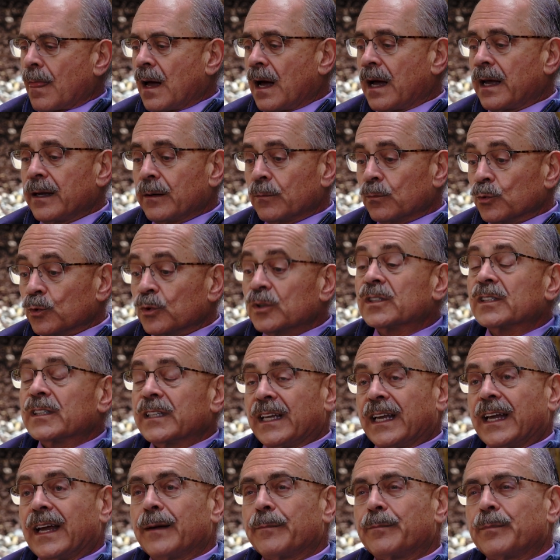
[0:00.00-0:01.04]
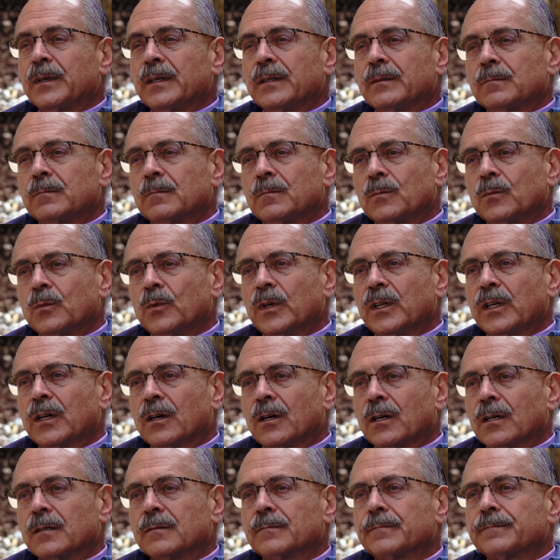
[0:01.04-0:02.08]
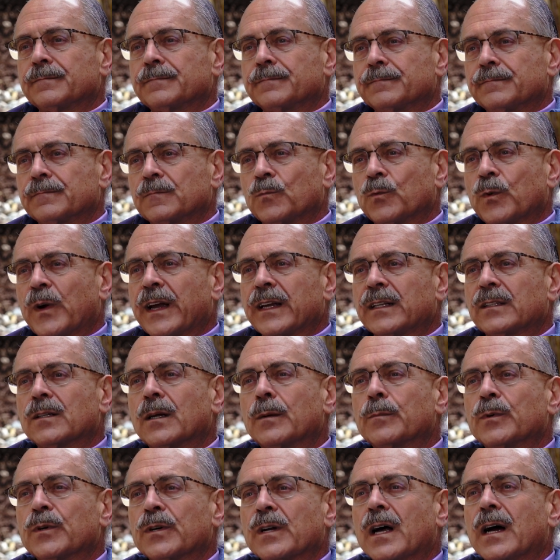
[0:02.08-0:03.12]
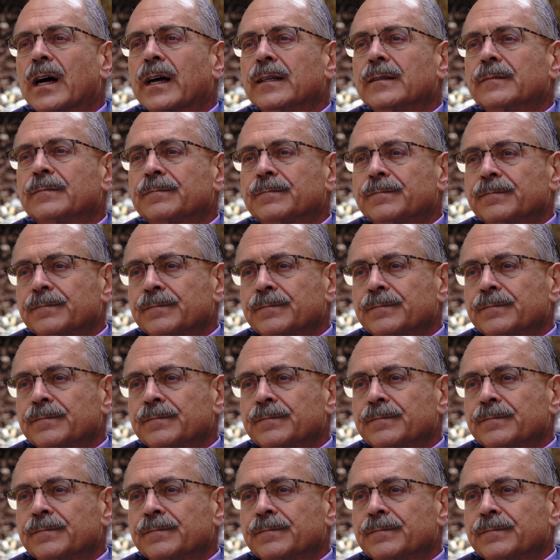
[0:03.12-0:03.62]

I am really happy we are ranked number nine.